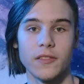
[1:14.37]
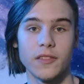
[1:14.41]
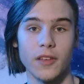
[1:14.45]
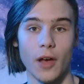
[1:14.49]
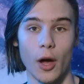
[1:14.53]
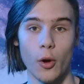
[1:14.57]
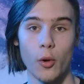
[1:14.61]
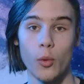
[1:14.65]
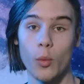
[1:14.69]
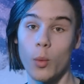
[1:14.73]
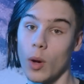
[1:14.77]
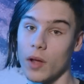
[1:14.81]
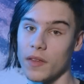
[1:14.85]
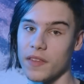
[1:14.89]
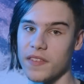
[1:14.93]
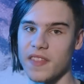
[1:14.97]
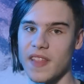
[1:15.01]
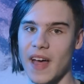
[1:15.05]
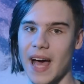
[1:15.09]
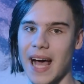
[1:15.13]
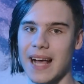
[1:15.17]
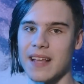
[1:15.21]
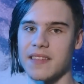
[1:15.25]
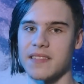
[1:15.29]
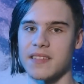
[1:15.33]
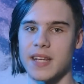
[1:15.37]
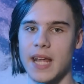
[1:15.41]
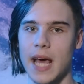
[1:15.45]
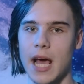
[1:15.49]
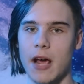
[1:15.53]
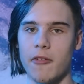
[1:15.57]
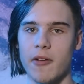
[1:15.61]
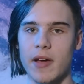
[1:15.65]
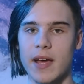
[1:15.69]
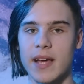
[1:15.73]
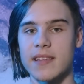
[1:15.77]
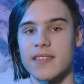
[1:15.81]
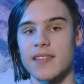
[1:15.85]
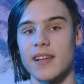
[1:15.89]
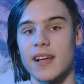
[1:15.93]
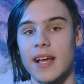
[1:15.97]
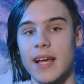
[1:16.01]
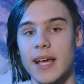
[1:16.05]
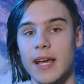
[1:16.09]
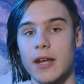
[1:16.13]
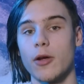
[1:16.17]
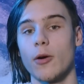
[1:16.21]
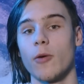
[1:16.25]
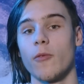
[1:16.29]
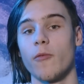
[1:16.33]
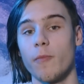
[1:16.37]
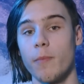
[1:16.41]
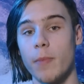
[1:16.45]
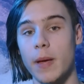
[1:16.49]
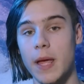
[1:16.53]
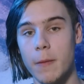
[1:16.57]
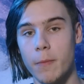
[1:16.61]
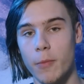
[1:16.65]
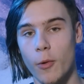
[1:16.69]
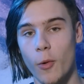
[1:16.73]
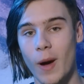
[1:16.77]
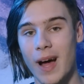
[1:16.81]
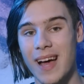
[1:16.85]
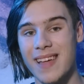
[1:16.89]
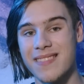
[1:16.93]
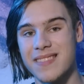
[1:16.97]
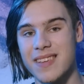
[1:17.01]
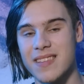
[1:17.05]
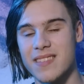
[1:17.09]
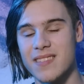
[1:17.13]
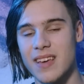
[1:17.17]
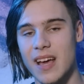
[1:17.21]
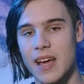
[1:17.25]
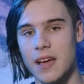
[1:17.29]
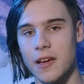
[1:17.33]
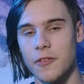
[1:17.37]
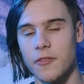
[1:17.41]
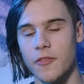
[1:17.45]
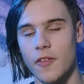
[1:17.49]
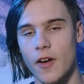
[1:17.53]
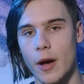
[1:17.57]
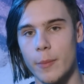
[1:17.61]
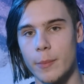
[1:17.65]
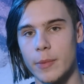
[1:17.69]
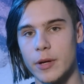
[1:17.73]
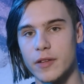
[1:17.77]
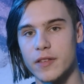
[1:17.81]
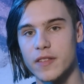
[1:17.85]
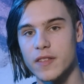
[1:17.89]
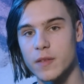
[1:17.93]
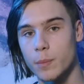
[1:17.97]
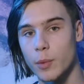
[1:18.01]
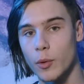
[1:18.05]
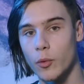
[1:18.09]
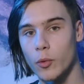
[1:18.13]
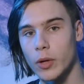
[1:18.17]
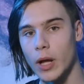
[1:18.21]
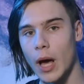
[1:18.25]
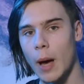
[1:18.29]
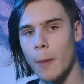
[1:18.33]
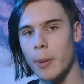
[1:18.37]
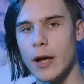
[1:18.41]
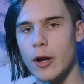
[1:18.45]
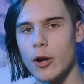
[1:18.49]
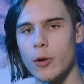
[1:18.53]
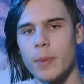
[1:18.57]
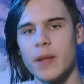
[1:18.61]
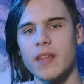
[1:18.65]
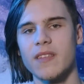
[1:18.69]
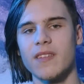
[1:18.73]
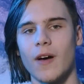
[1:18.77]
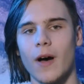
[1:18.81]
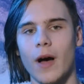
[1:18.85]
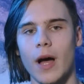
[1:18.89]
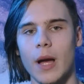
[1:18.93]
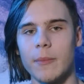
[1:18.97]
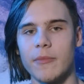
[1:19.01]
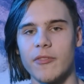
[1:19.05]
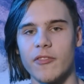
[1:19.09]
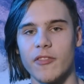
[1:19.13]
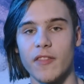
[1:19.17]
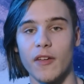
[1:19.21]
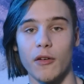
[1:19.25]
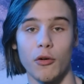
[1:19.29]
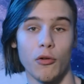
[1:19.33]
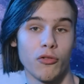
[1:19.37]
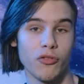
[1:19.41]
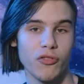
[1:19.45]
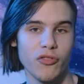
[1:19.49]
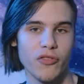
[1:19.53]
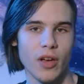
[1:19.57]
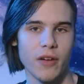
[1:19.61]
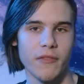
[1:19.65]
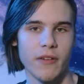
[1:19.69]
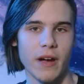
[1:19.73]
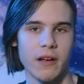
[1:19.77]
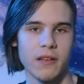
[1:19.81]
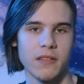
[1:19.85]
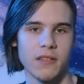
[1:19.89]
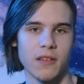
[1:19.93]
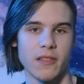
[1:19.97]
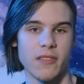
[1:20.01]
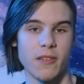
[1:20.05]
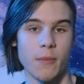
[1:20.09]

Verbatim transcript: So, once the hazard area is cleared of people and the Tank Farm has spooled up, it'll be time for the launch director